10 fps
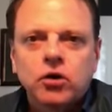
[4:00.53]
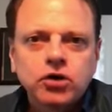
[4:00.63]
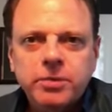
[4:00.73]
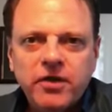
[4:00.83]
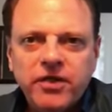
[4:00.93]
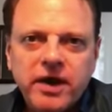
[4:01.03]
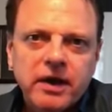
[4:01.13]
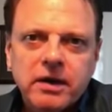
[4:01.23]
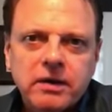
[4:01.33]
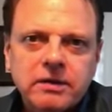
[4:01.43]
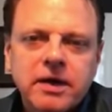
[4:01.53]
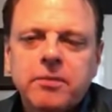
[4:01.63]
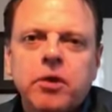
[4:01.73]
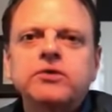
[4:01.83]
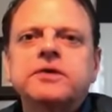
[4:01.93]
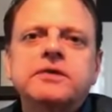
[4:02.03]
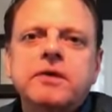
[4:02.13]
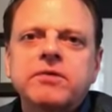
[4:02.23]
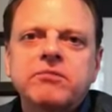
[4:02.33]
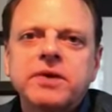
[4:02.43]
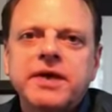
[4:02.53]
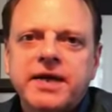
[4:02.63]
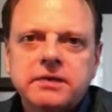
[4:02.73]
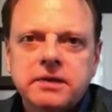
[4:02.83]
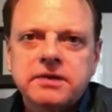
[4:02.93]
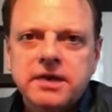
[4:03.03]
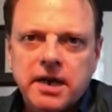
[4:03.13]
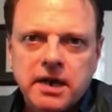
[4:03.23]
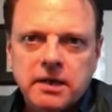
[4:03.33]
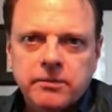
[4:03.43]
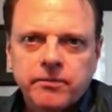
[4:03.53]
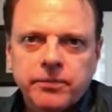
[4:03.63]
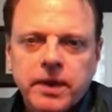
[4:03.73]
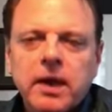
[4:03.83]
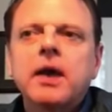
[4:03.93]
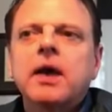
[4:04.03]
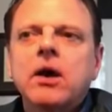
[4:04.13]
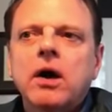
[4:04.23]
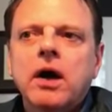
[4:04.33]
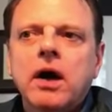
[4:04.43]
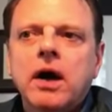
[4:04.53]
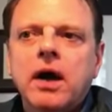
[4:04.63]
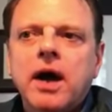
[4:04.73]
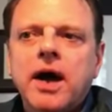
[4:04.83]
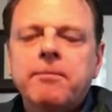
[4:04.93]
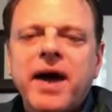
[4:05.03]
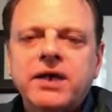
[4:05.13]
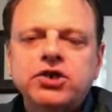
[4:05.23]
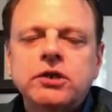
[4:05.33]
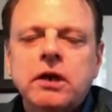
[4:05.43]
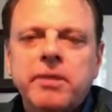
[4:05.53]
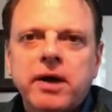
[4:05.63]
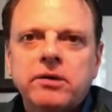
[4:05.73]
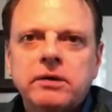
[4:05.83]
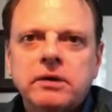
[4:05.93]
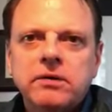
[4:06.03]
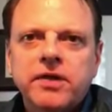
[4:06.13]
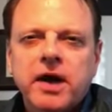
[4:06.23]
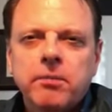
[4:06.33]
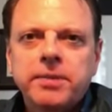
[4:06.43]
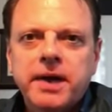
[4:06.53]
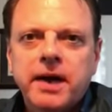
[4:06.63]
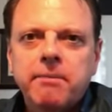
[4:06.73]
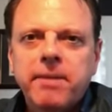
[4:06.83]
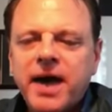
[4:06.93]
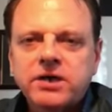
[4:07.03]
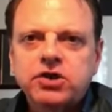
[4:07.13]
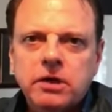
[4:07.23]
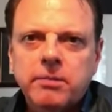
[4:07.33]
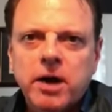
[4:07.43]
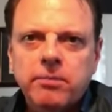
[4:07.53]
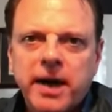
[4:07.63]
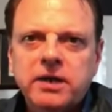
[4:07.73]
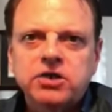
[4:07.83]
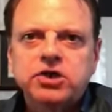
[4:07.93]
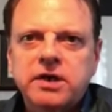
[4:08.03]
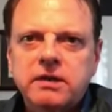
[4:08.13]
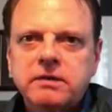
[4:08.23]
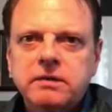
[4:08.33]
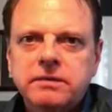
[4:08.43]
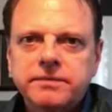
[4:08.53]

told you about the hair. I posted something of me dancing today. I'm passionate about the company. I'm passionate about Balanchine.